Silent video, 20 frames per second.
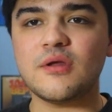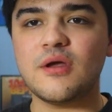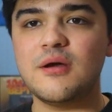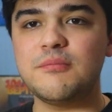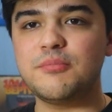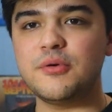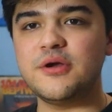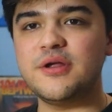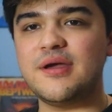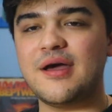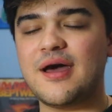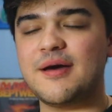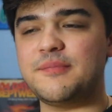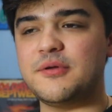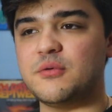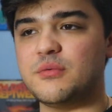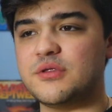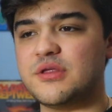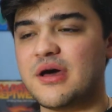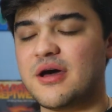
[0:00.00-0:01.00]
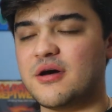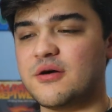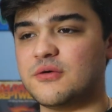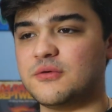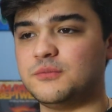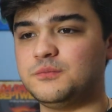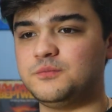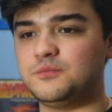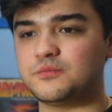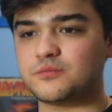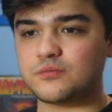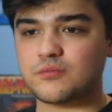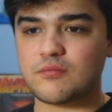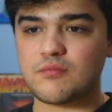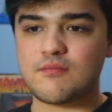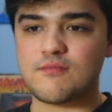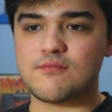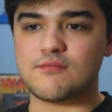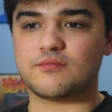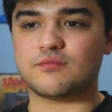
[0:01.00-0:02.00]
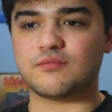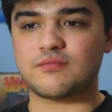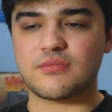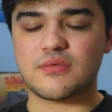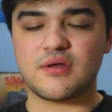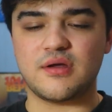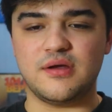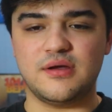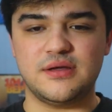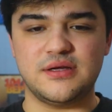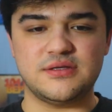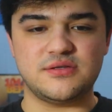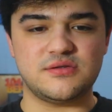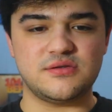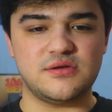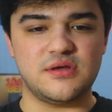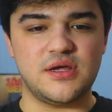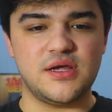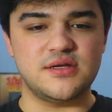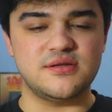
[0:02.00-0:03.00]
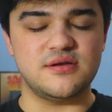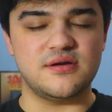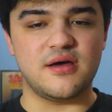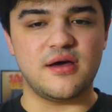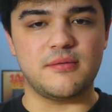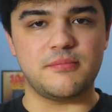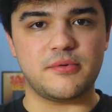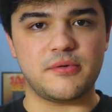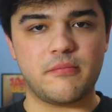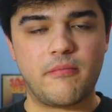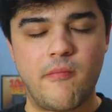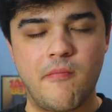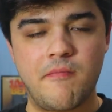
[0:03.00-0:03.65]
I'm pretty happy with how it's ended up,